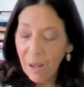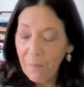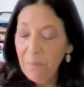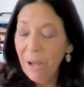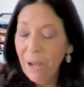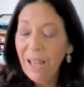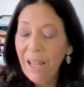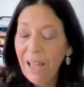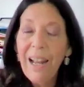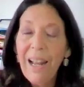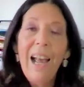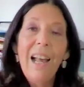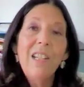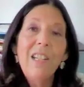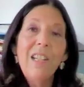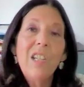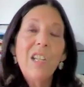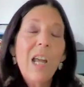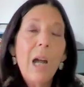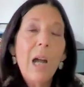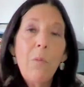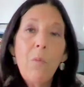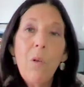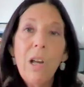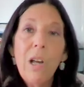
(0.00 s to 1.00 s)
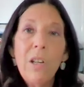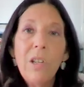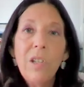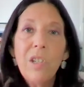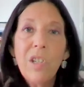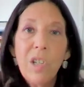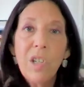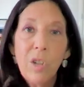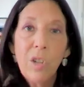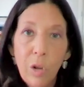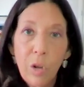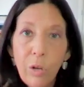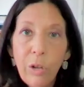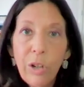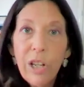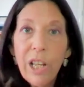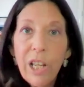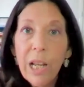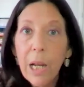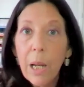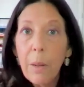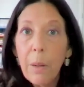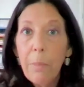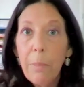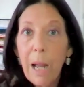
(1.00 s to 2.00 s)
But as I was
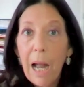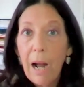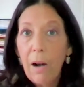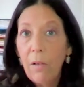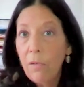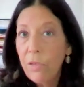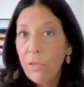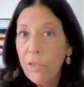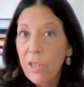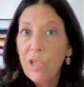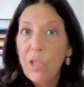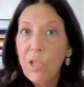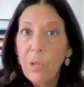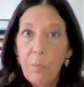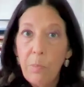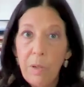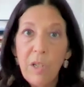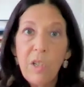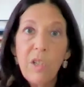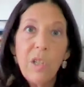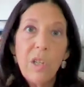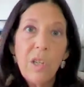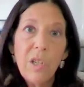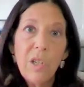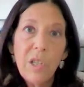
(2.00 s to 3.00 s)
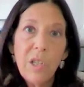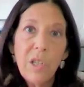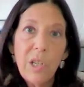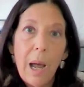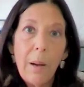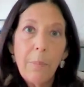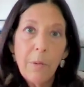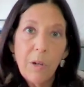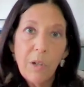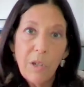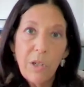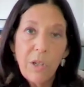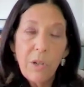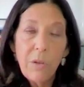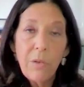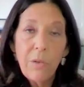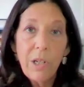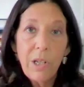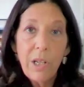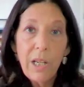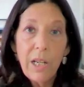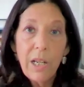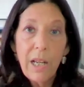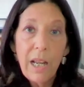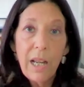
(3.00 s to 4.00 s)
learning about this business
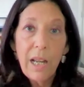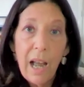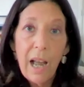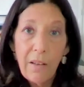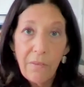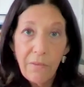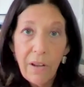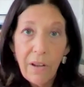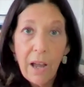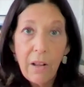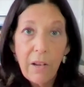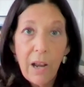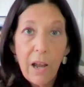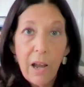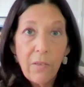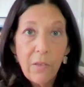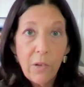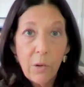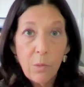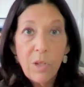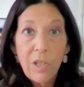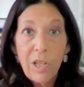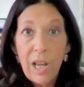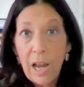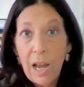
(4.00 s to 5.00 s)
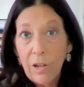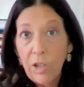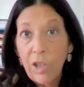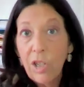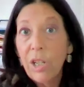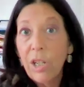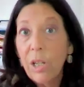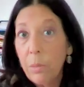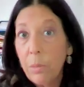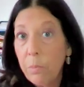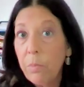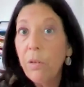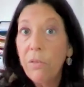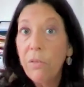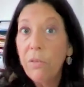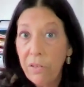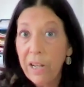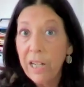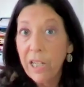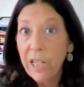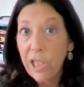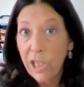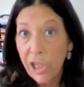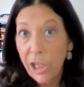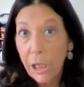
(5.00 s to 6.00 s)
opportunity, I found out there was actually a
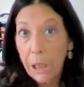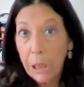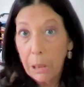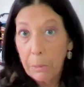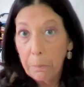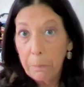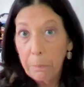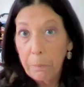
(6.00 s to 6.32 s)
profession.